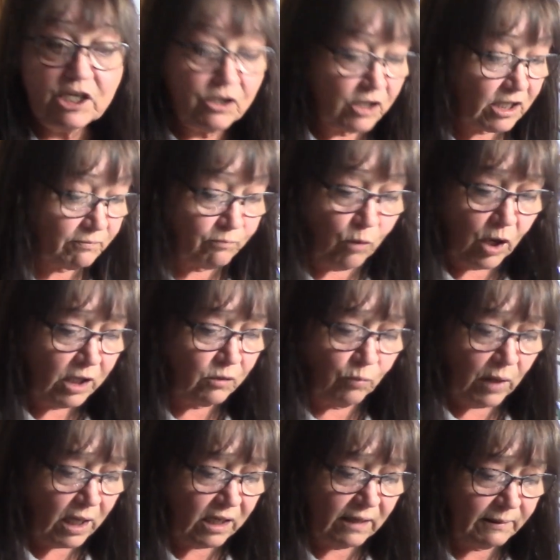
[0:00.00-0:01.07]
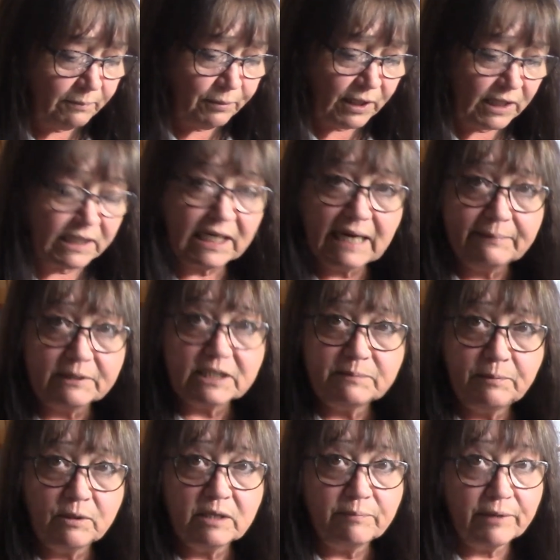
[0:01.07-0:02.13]
you can more than welcome to put a
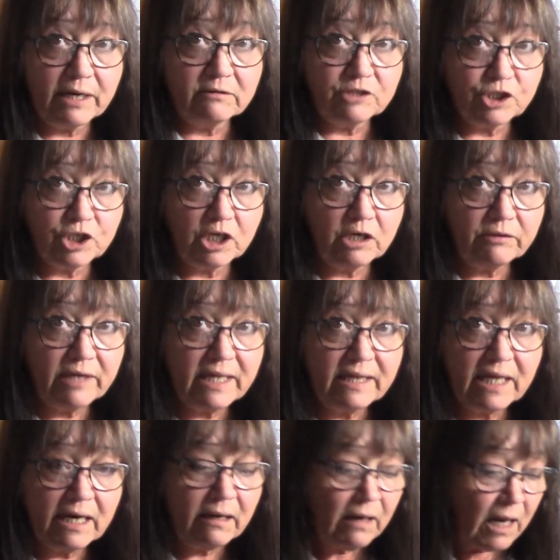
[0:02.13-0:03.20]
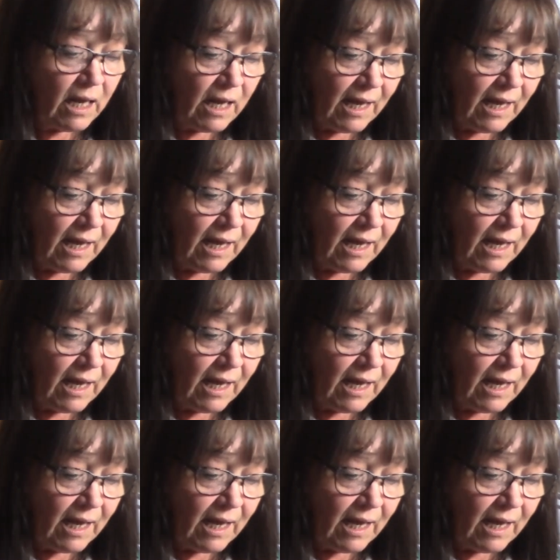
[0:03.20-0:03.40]
tablespoon of brown sugar in there.